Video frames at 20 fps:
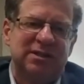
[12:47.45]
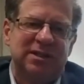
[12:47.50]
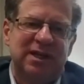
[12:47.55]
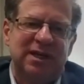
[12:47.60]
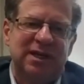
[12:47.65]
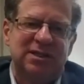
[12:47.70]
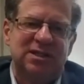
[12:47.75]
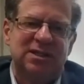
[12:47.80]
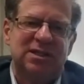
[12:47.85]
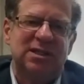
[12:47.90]
And
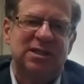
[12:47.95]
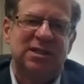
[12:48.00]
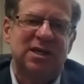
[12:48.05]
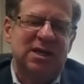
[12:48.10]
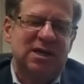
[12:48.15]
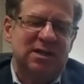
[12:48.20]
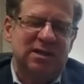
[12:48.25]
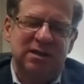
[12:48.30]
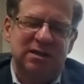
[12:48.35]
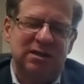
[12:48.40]
that's the
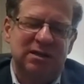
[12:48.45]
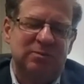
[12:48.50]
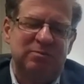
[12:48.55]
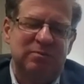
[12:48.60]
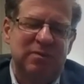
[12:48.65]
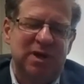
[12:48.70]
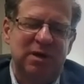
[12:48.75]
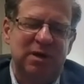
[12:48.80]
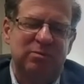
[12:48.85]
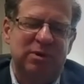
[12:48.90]
thing that
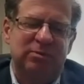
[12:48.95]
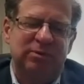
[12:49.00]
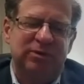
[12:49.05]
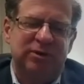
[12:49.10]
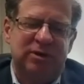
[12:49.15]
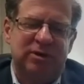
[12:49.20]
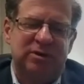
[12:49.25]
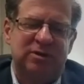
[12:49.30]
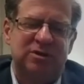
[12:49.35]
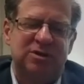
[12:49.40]
many people
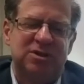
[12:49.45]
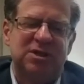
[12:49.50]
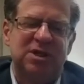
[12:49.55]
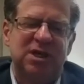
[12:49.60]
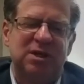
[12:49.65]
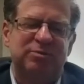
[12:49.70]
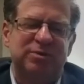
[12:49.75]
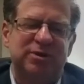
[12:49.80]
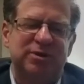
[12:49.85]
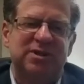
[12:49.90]
don't
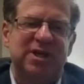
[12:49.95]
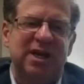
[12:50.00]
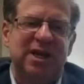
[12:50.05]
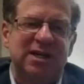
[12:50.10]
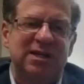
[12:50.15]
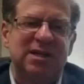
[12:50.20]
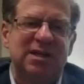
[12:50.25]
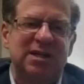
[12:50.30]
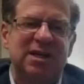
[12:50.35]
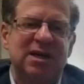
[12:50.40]
understand
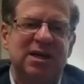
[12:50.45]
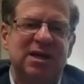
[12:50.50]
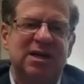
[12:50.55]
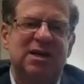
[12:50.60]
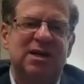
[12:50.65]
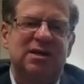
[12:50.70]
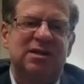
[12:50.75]
protecting